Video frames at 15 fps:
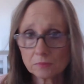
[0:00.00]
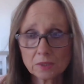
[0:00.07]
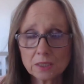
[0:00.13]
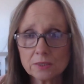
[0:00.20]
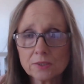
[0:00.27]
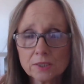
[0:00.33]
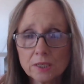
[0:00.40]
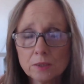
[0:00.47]

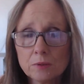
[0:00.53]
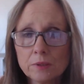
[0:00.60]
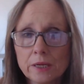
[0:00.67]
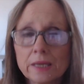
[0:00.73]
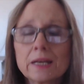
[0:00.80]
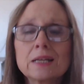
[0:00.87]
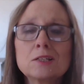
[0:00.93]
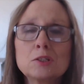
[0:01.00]
So, and
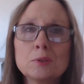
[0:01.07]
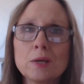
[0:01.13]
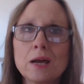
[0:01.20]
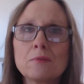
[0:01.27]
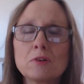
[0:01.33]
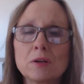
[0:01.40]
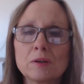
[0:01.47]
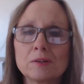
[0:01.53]
I do have
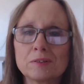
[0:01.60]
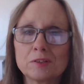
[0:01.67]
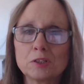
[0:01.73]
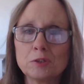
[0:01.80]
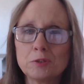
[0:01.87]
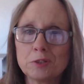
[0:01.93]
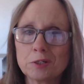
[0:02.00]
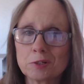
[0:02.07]
a New
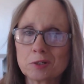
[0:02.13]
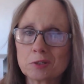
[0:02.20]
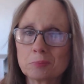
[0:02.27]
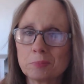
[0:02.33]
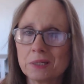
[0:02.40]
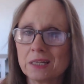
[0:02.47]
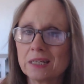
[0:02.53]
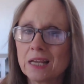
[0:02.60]
Year's,
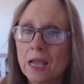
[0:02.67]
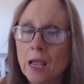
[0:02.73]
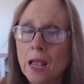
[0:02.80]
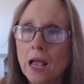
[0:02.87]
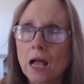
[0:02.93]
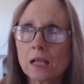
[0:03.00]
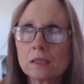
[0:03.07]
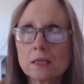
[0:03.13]
but
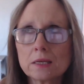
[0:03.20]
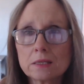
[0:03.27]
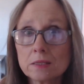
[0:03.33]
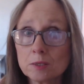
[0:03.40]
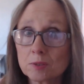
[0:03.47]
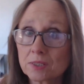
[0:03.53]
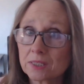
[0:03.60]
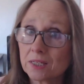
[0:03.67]
a lot of those
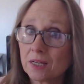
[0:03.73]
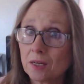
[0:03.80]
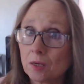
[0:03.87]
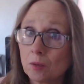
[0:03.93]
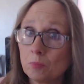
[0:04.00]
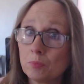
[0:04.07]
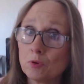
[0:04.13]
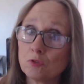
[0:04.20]
sell
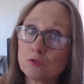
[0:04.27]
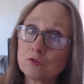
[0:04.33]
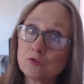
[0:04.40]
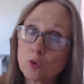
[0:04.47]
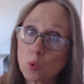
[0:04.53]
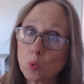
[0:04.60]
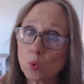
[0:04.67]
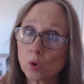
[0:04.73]

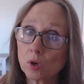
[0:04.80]
before.